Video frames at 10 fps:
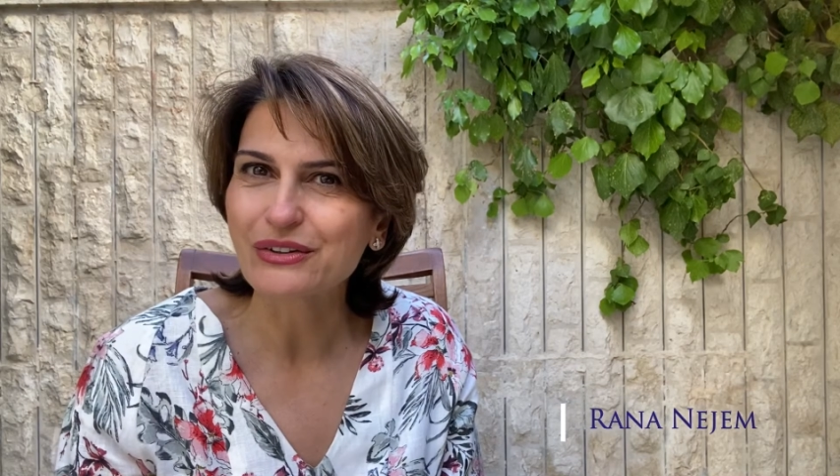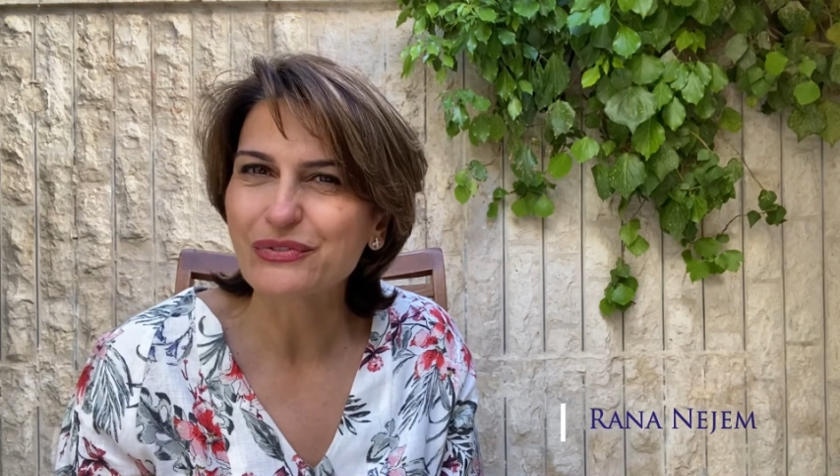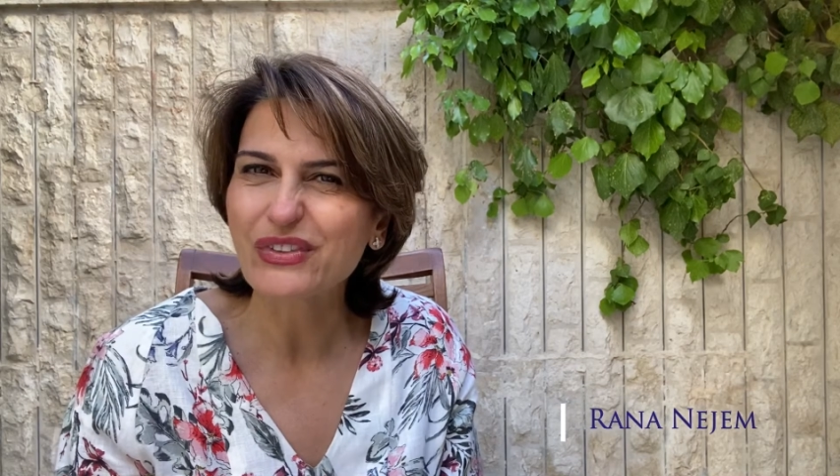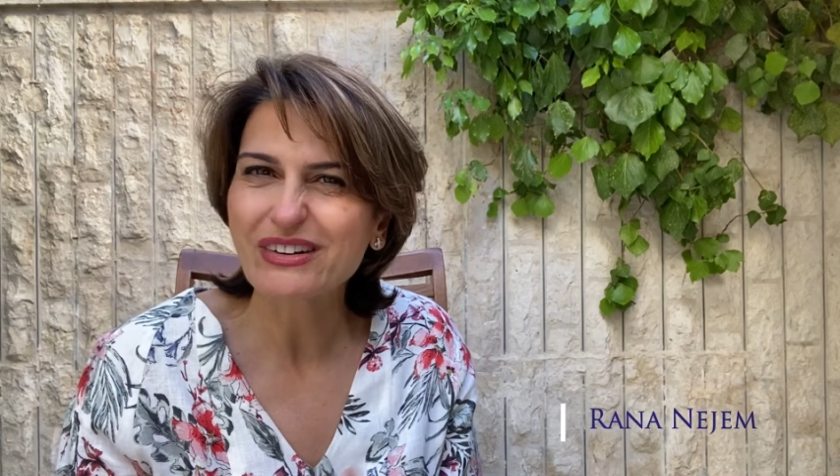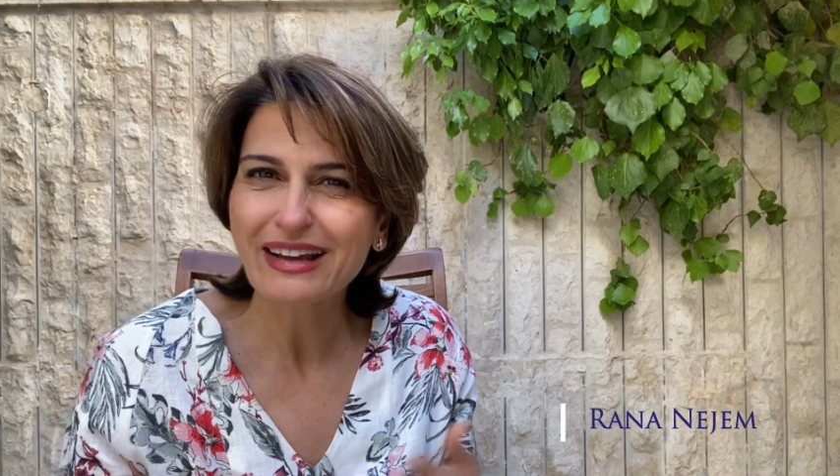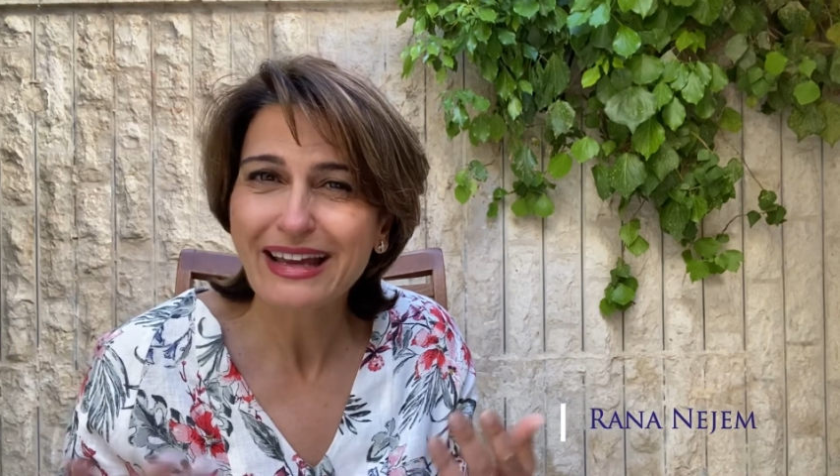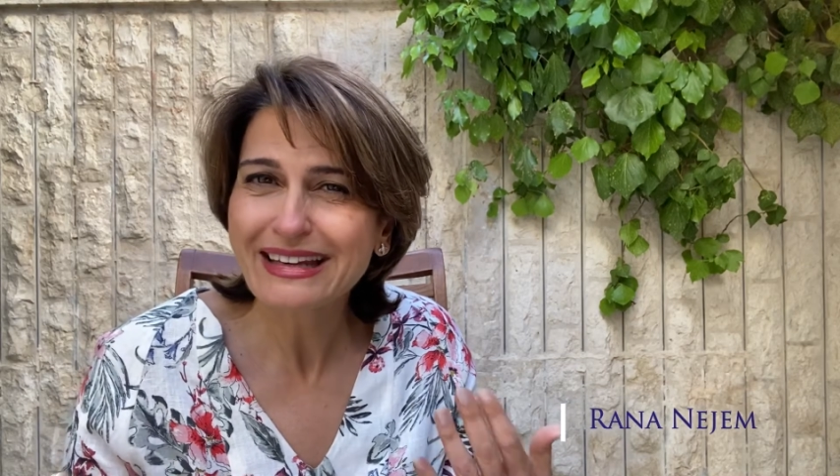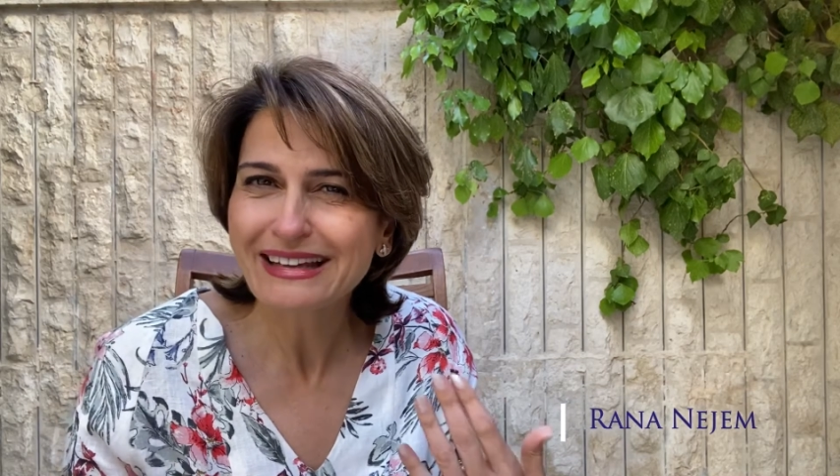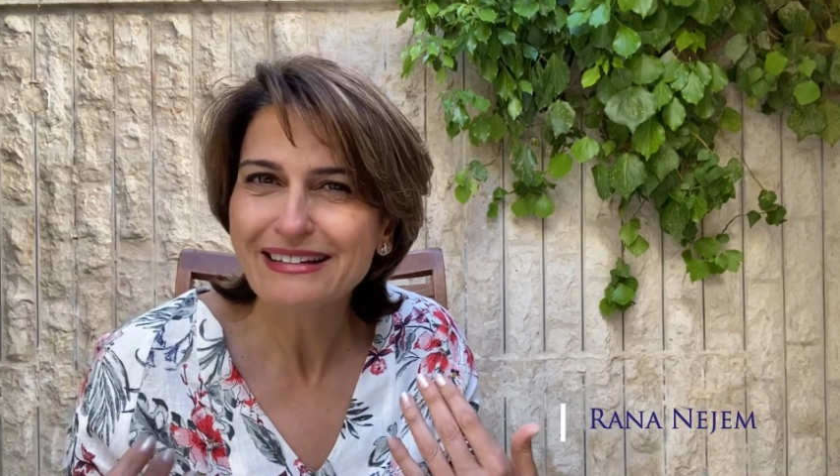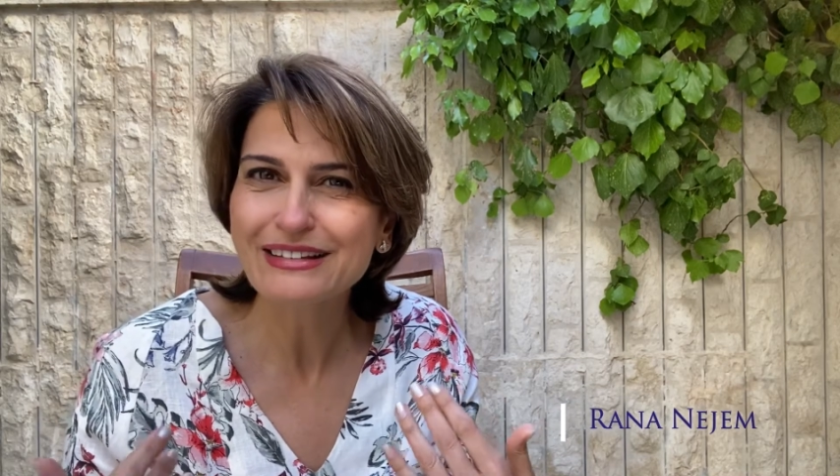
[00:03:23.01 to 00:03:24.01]
If there are
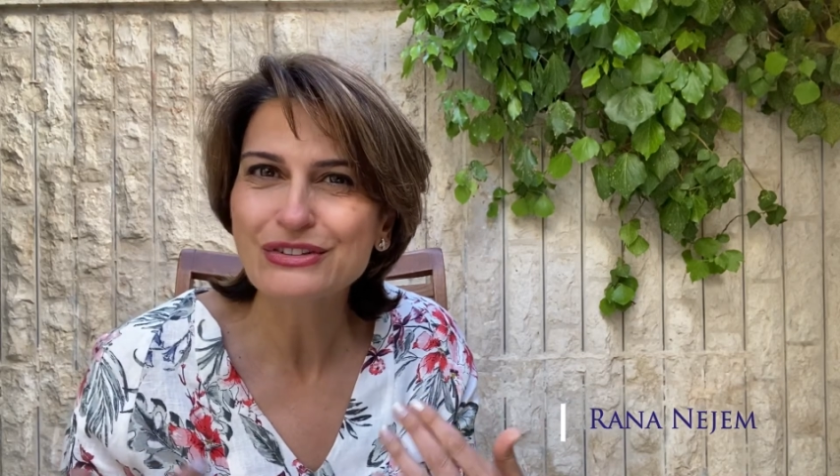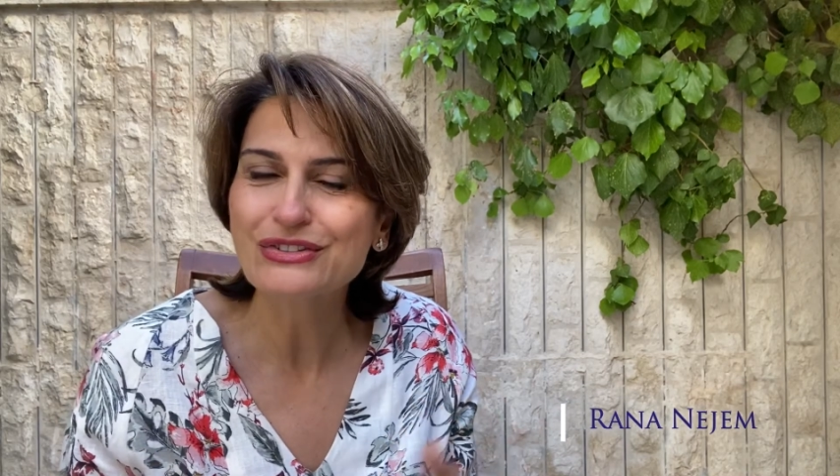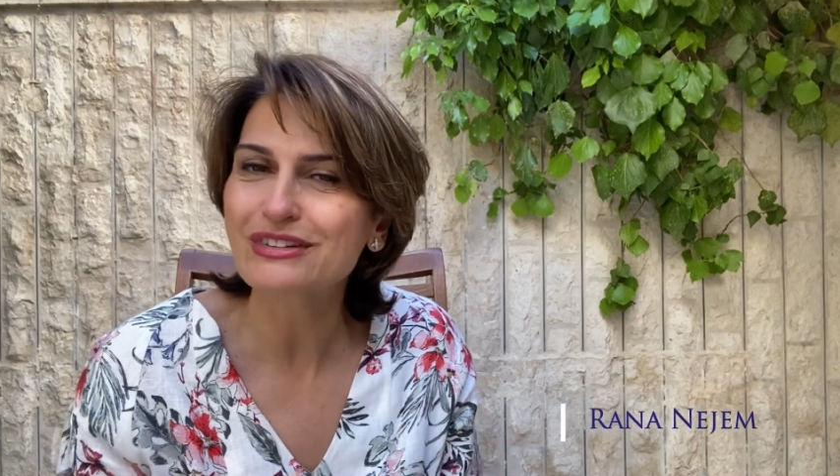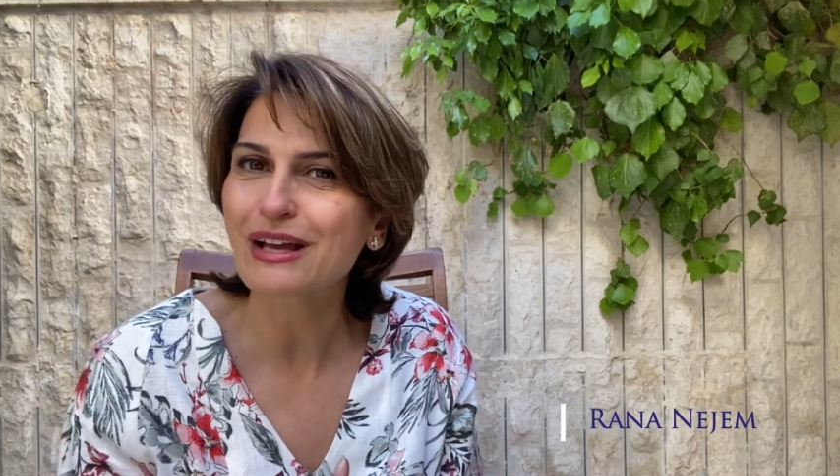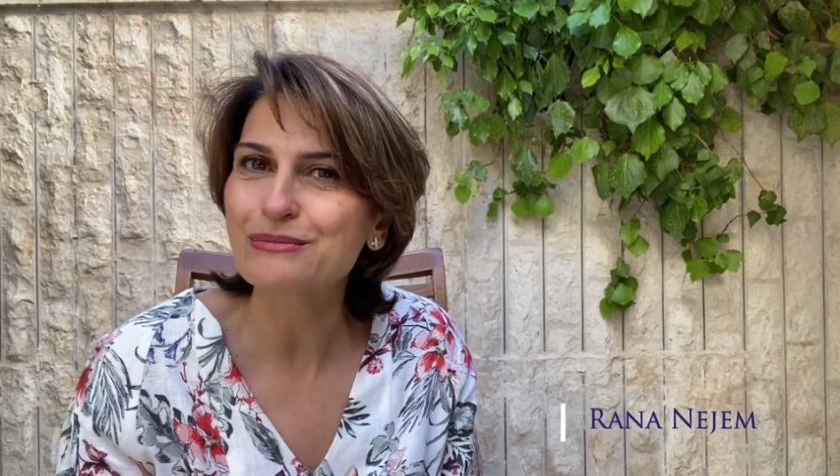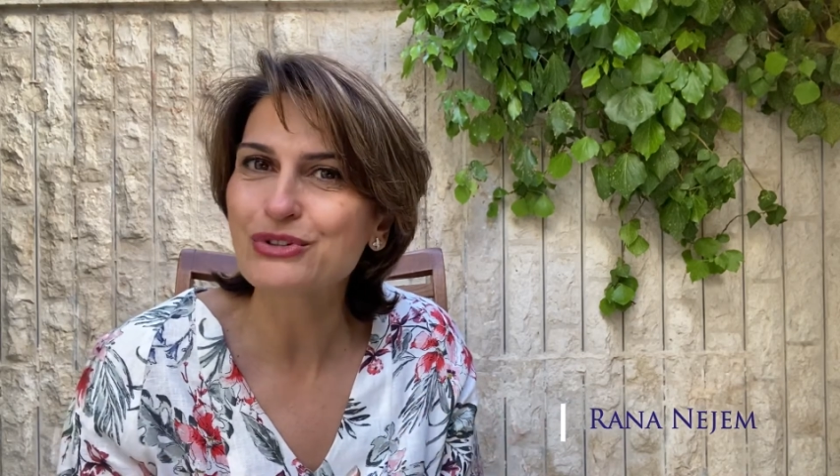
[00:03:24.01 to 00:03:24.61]
any that come